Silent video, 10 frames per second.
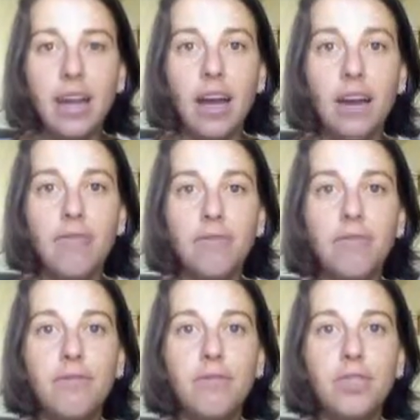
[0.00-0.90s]

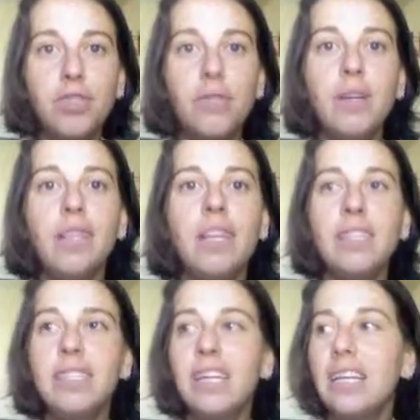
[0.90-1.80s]
of doing
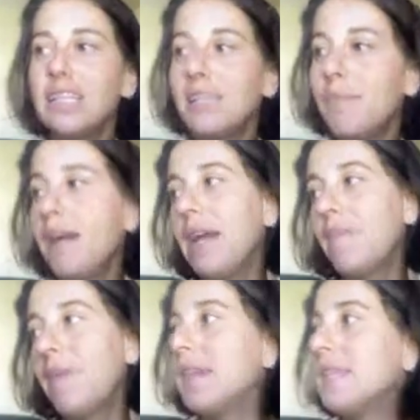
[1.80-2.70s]
these things to
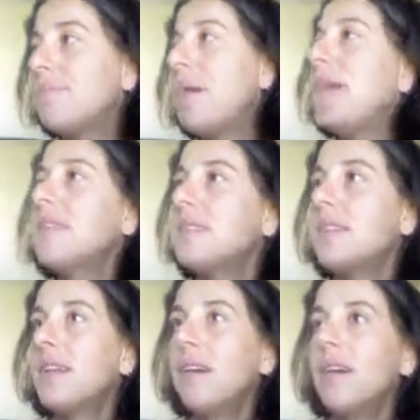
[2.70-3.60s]
make my
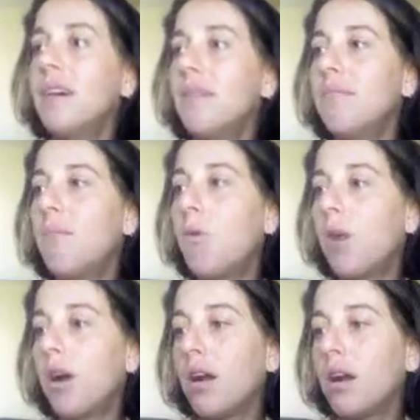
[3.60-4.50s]
space
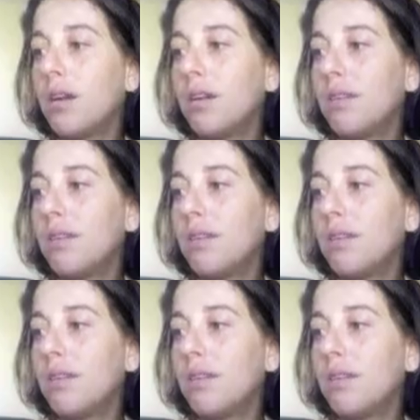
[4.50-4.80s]
more